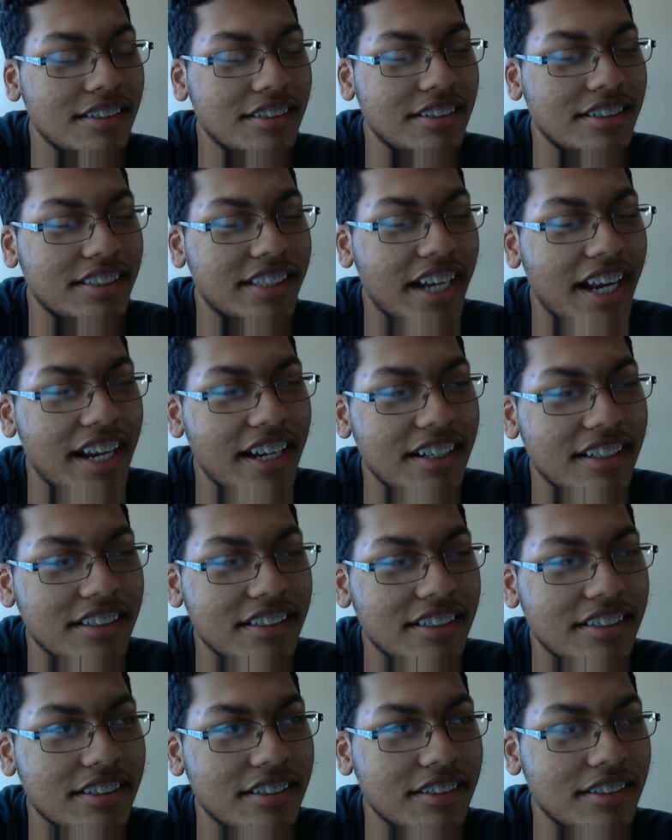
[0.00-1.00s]

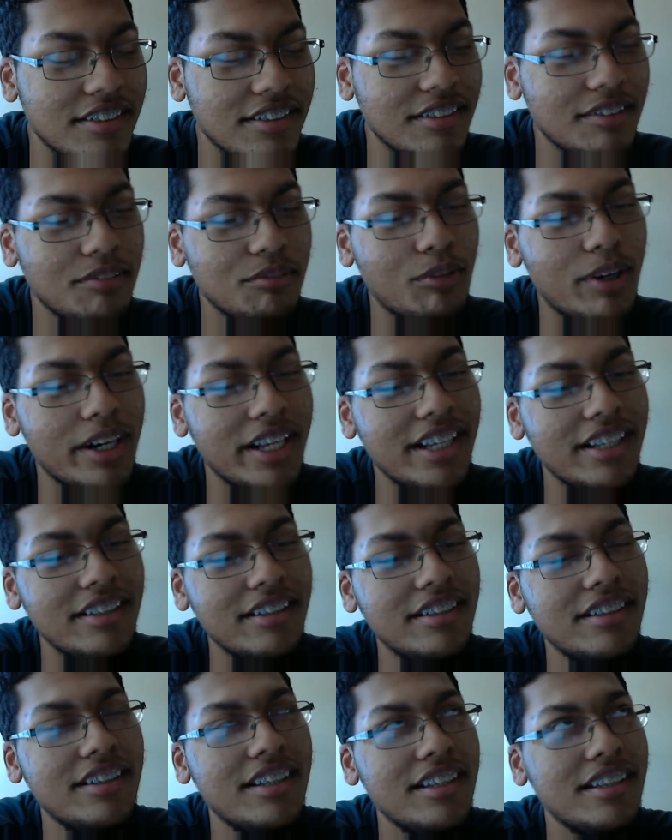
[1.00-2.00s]
change what he
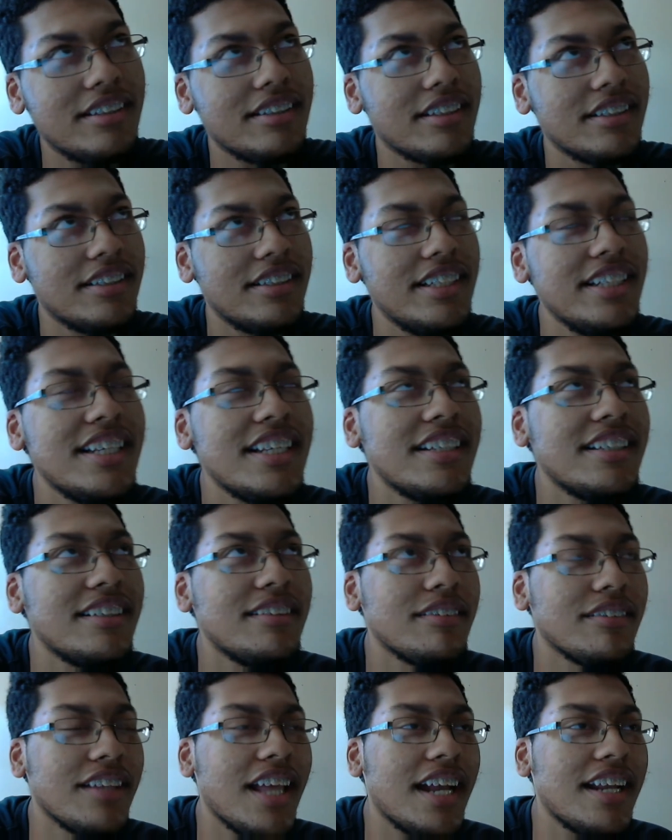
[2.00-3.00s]

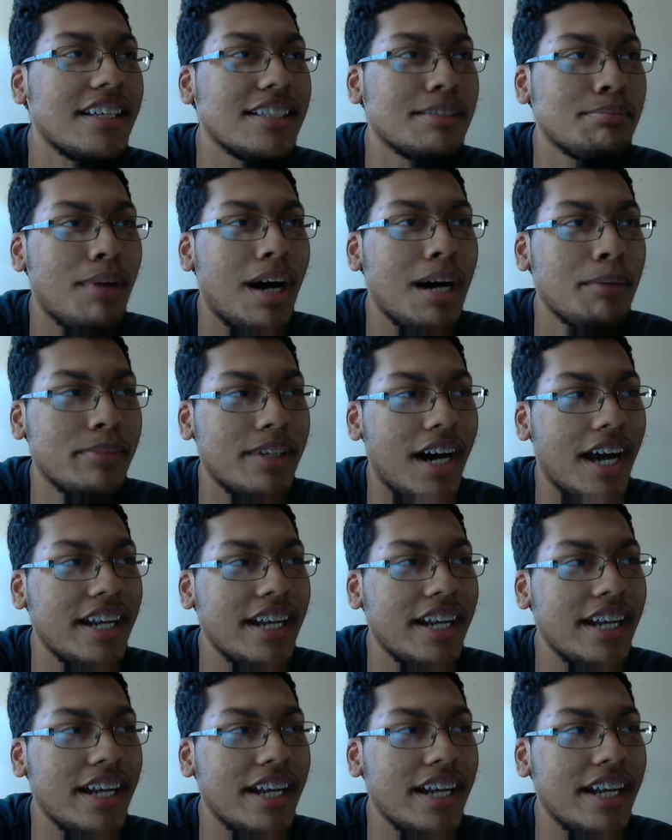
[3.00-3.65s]
didn't let his mom die.